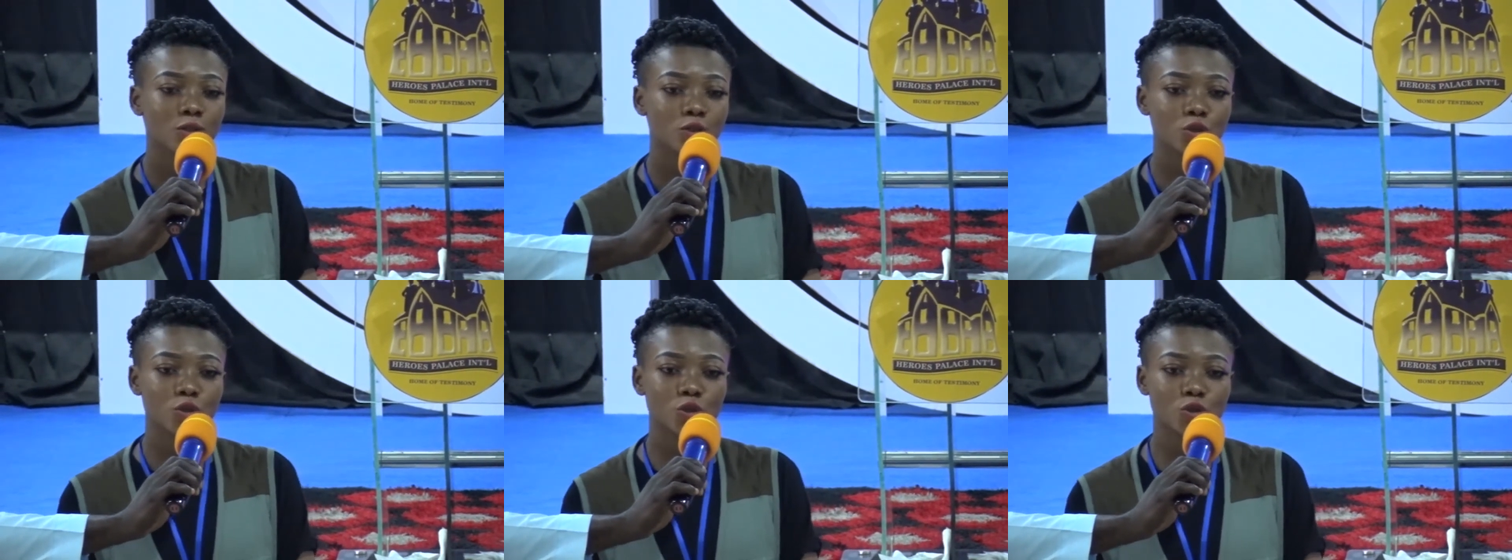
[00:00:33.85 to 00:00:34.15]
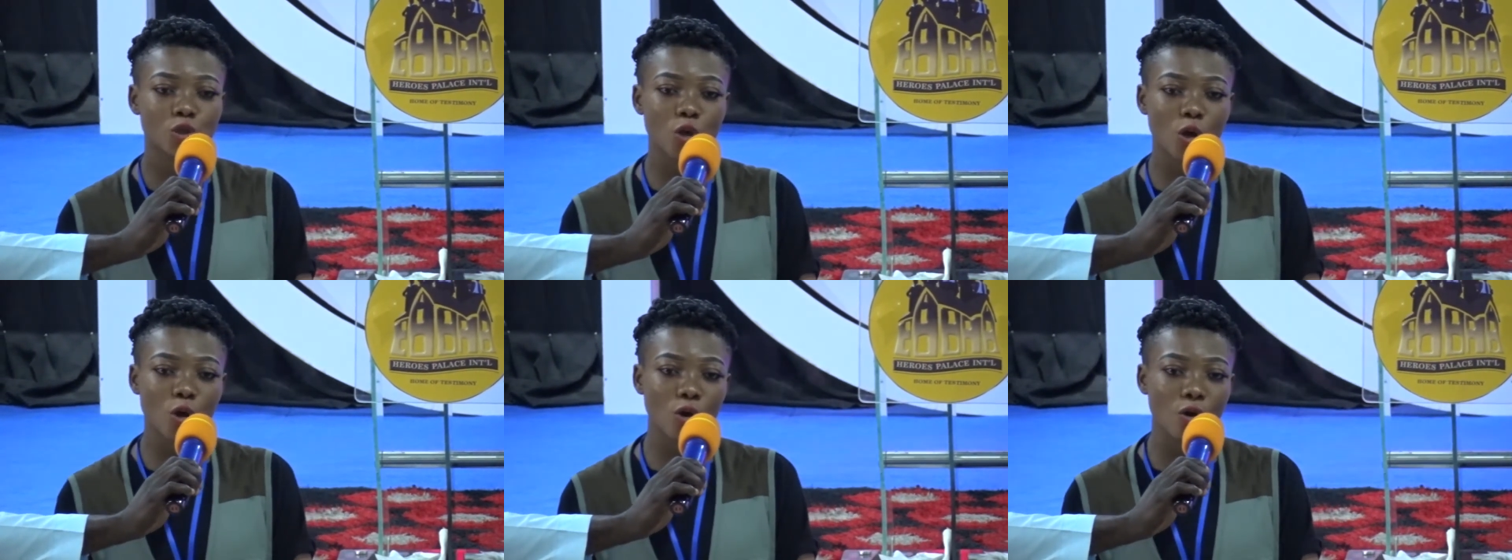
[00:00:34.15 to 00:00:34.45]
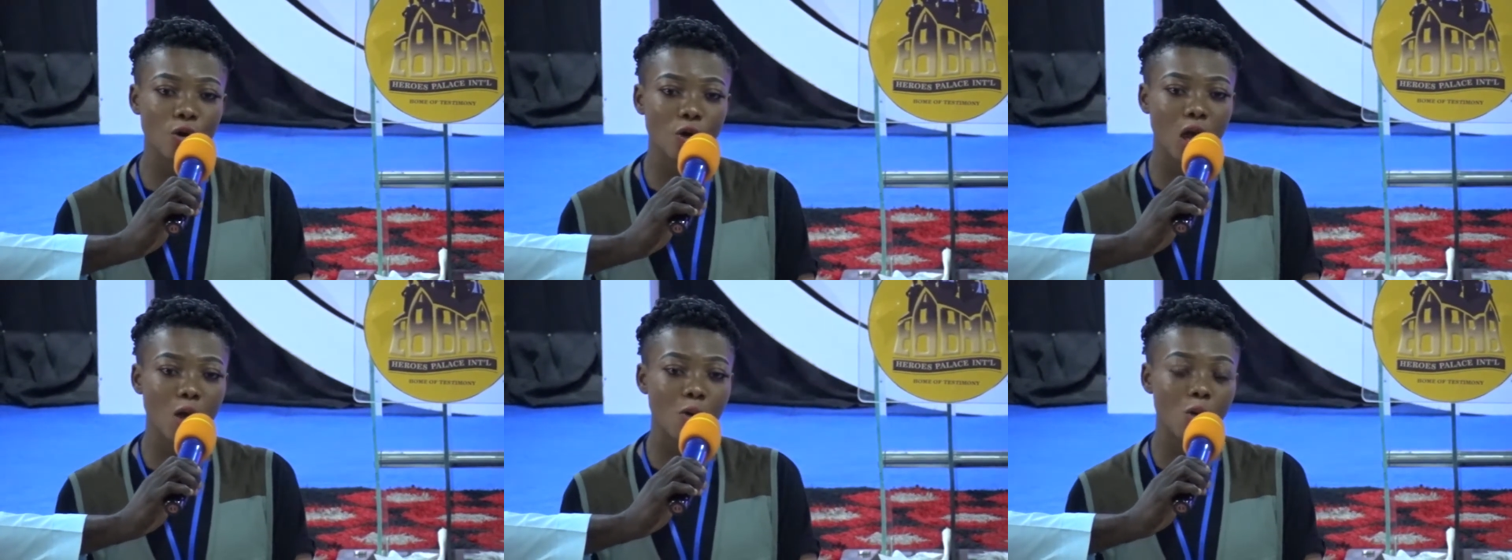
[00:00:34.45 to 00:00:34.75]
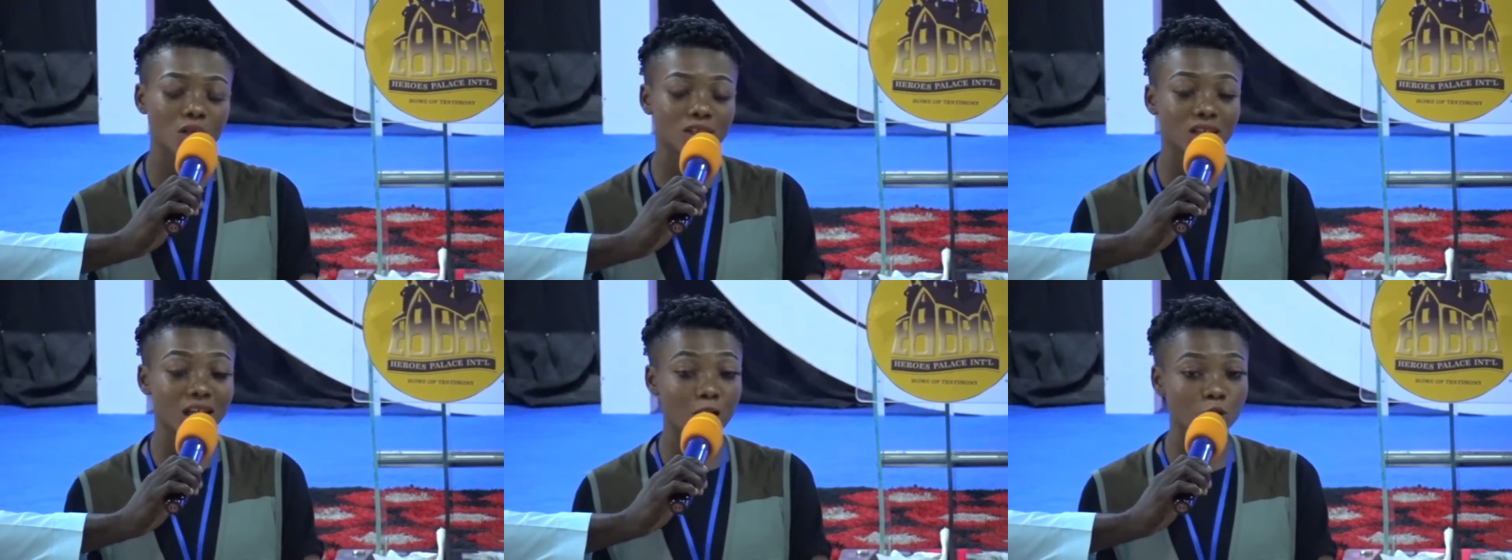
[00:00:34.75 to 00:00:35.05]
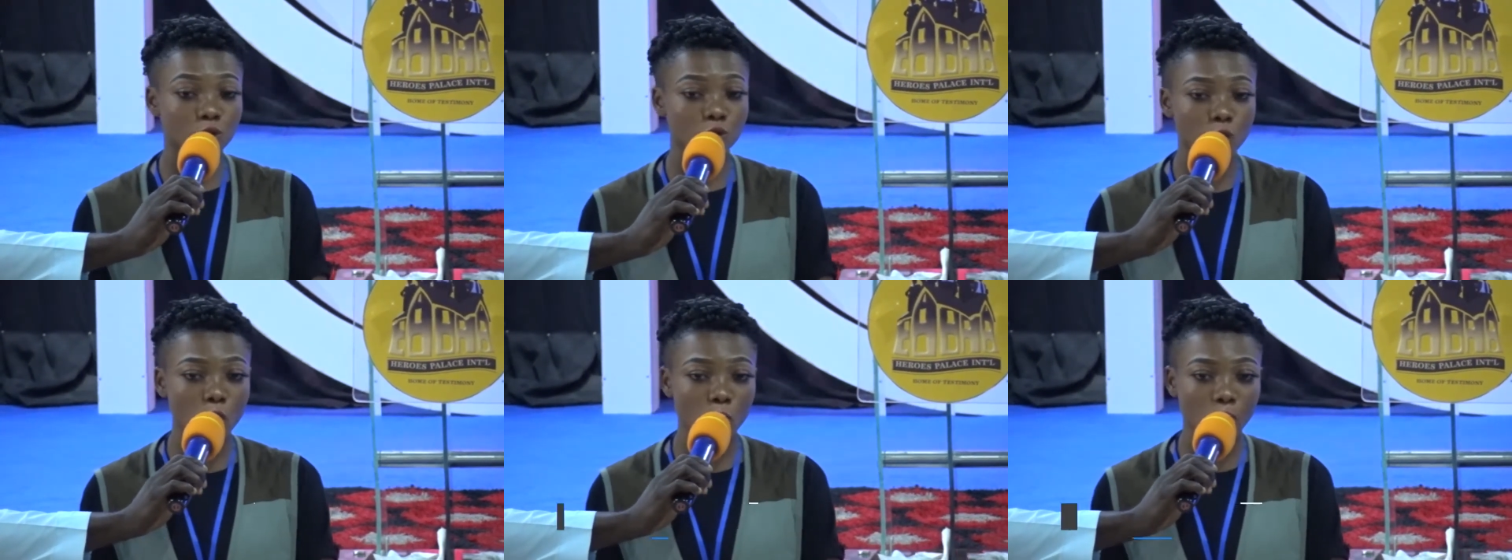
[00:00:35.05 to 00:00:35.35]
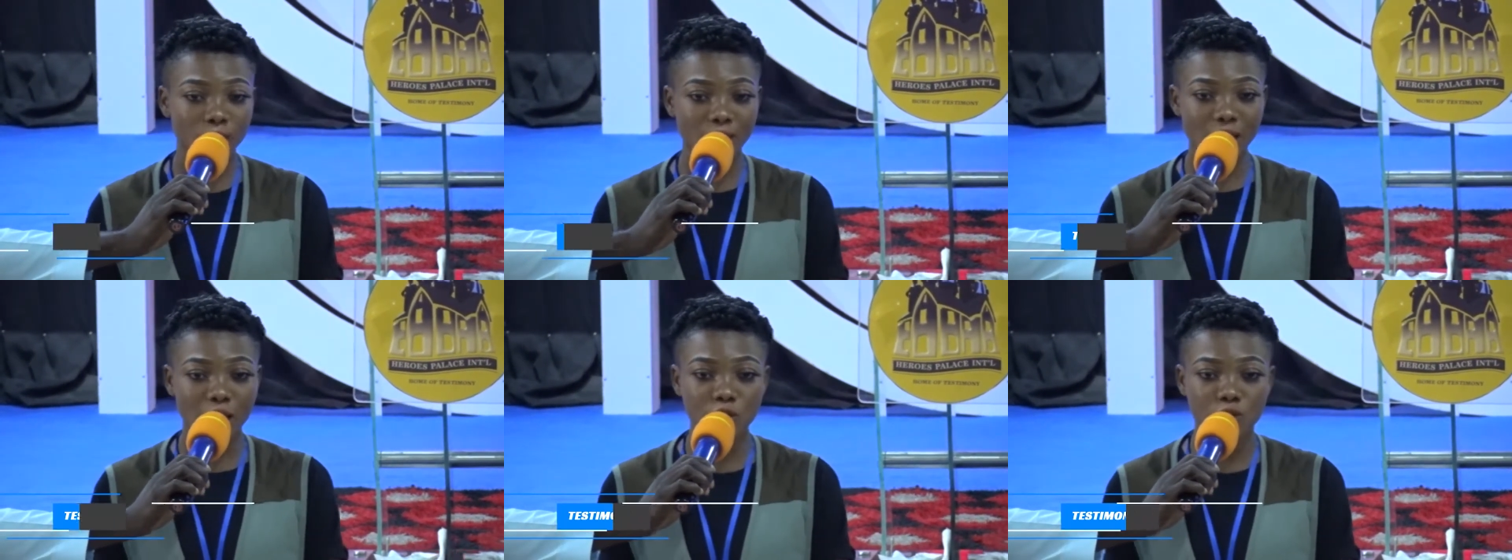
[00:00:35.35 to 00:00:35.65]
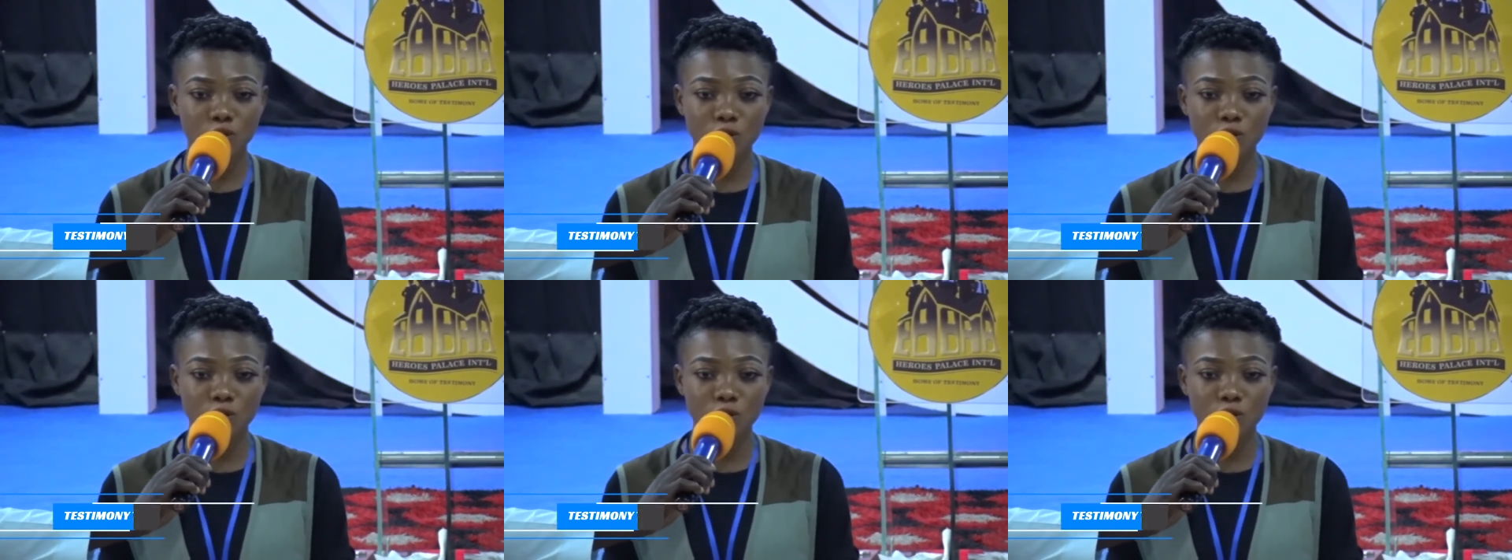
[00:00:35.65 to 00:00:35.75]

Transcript: So I was at home that